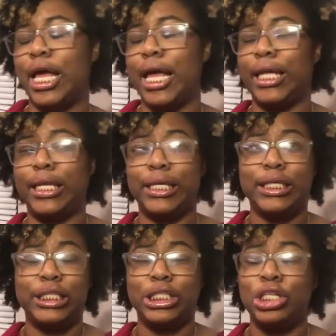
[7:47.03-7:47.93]
at
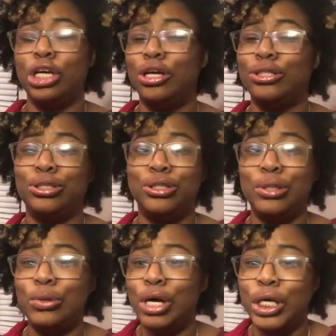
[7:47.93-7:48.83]
least
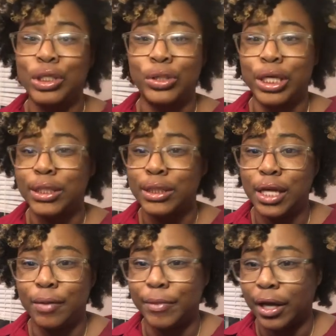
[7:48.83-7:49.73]
$200 and
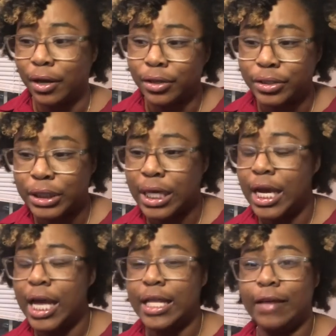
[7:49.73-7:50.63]
something.
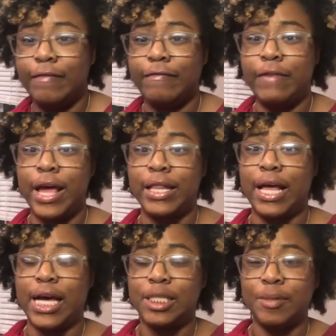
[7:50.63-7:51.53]
And the fact
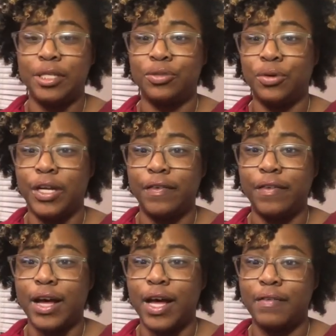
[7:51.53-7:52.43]
that I spent
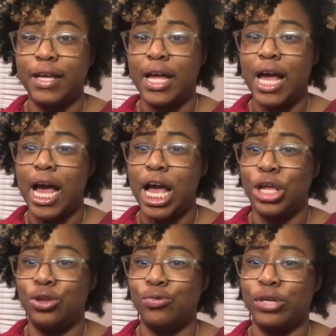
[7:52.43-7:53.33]
25
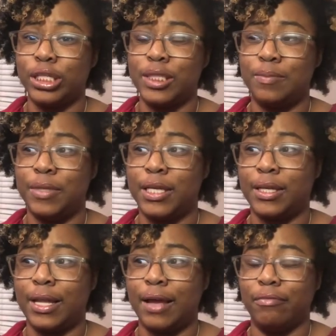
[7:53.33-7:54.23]
and you could
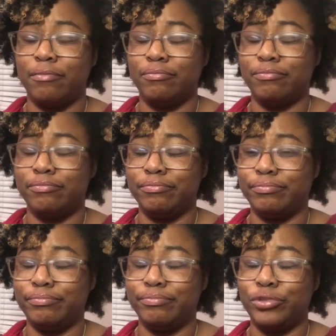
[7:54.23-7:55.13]
spend like
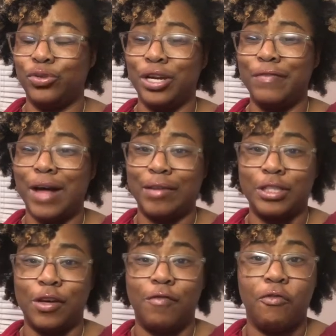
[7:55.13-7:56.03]

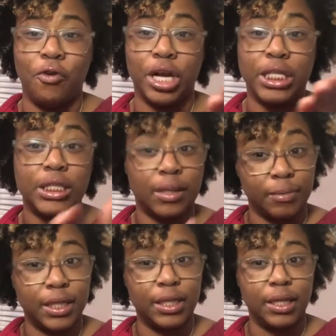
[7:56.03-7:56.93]
25 to 40
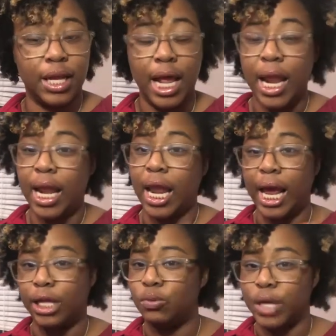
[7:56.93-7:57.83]
something,
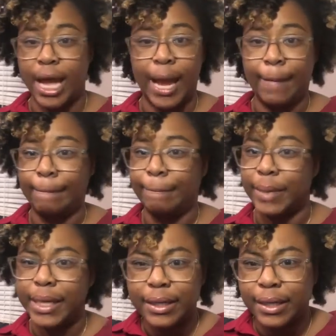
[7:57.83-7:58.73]
like you can't
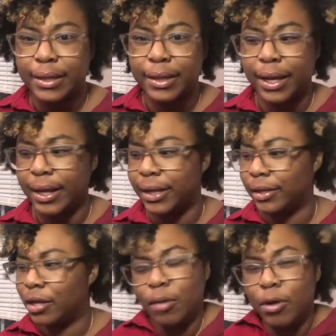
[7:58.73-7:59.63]
beat it.
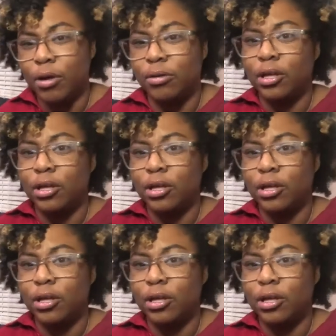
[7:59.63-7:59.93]
Like, come on,